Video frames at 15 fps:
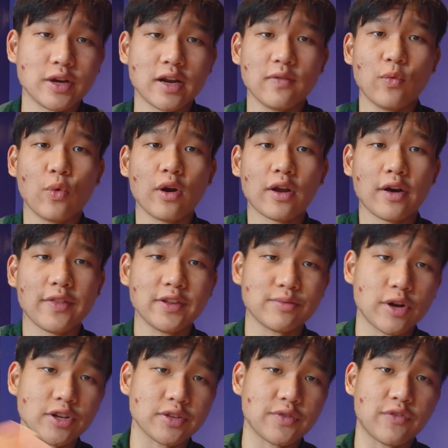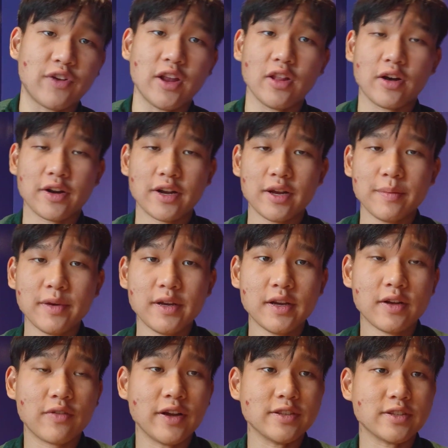kind of work on these projects for a very long time,
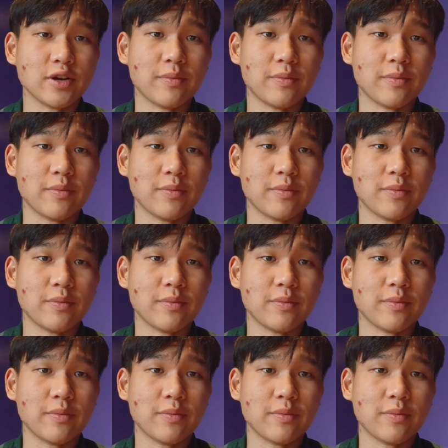right?